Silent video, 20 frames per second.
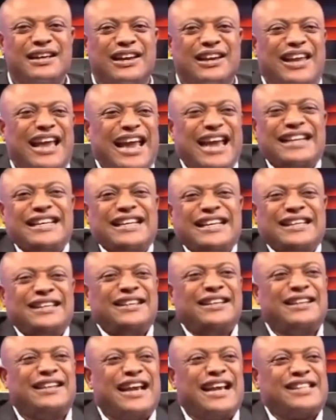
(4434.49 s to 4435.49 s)
Lawyer need
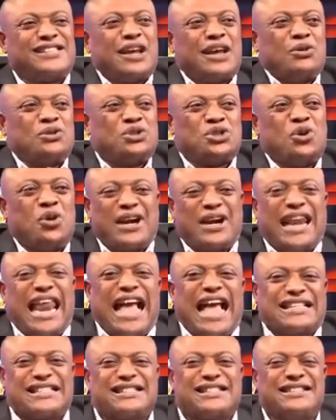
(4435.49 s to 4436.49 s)
a social
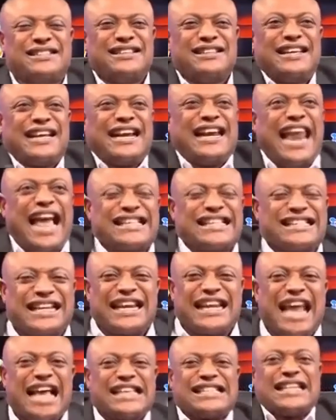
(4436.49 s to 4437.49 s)
class, you
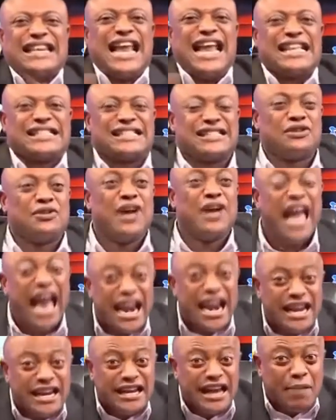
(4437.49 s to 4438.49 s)
know,
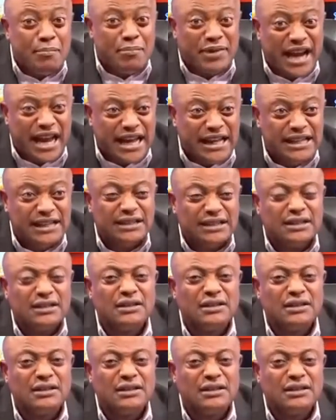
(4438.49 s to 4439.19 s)
and you embrace.